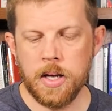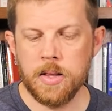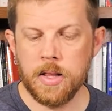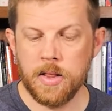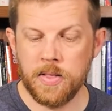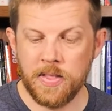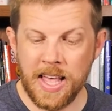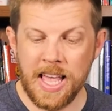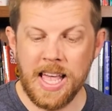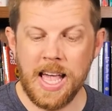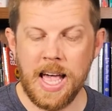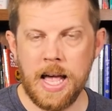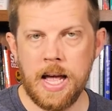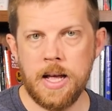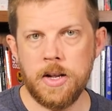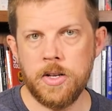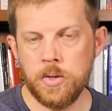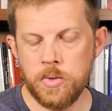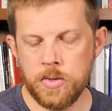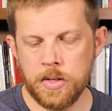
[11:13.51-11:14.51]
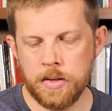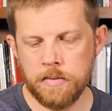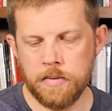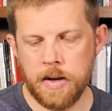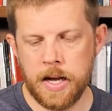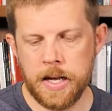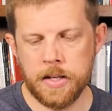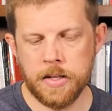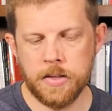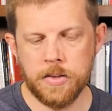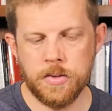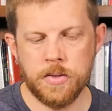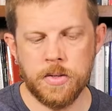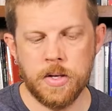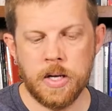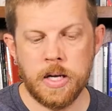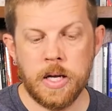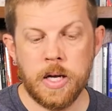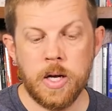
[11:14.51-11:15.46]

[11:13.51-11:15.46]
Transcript: that they had using violence